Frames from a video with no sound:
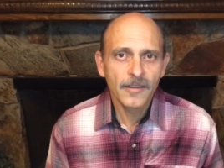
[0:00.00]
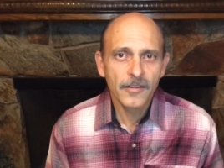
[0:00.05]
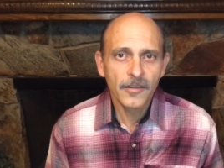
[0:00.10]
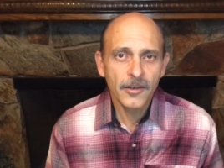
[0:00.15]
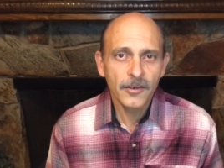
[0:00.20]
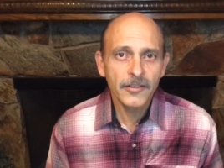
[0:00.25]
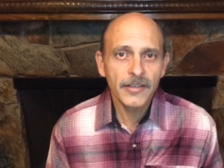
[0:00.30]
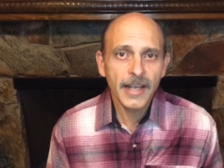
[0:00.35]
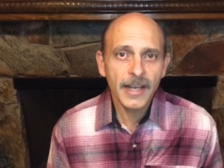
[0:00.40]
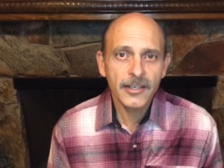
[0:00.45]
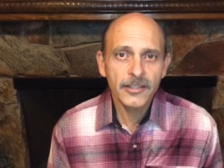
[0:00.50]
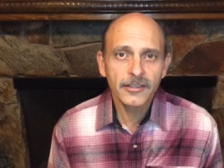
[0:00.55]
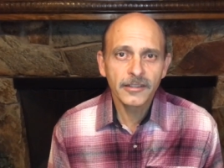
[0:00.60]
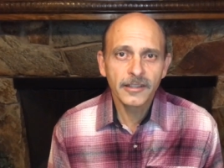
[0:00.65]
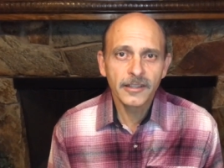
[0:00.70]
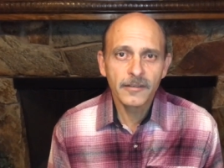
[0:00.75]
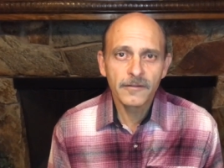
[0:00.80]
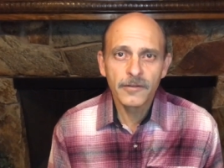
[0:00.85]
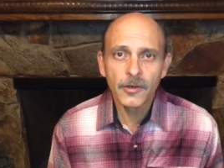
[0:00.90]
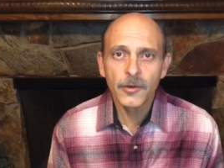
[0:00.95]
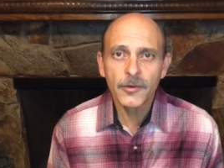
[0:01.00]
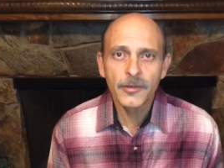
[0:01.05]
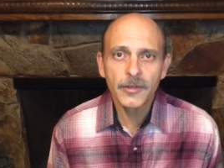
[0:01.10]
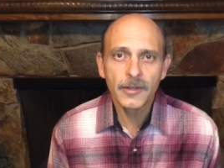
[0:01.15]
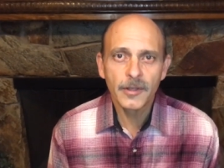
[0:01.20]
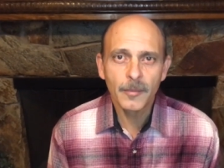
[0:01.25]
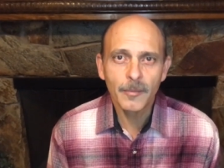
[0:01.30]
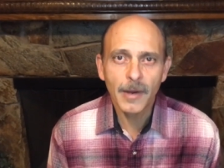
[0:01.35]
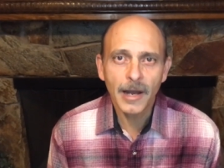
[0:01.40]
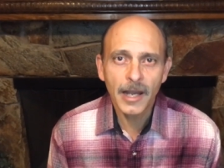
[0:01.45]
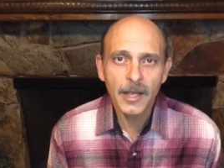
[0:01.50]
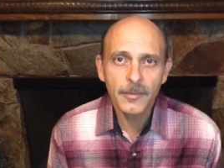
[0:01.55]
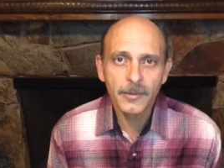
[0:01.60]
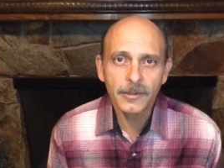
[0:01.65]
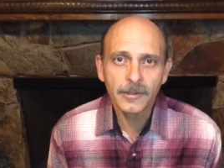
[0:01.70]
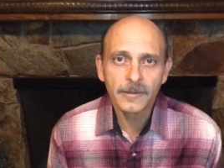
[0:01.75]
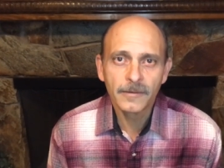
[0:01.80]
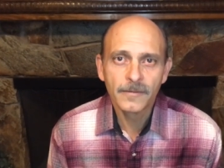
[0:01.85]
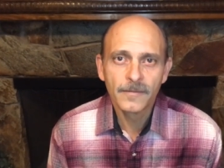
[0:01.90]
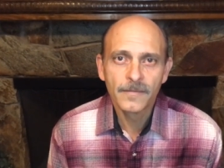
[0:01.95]
There's actually a verse in the
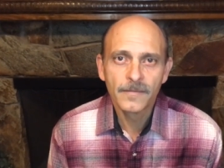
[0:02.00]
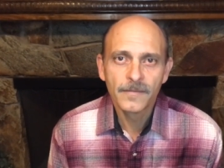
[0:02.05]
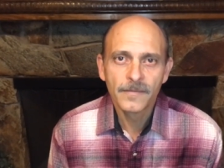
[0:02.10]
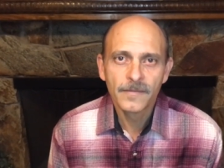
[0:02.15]
Bible